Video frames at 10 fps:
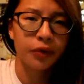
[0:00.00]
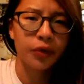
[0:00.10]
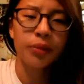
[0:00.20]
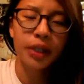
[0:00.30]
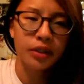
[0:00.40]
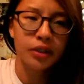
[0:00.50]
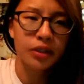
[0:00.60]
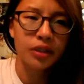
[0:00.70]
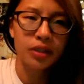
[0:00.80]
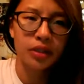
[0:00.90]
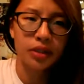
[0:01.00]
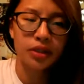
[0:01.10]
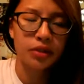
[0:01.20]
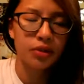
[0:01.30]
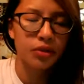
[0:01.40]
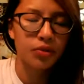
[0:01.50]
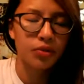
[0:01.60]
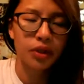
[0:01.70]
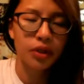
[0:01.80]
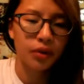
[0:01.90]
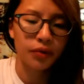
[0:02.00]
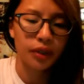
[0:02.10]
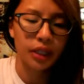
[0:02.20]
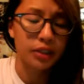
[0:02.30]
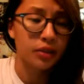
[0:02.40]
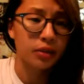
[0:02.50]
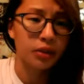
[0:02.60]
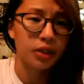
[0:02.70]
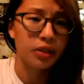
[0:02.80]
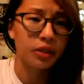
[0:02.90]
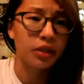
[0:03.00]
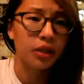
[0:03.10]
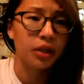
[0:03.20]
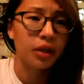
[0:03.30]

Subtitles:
for beginners, it's just really known for like just location.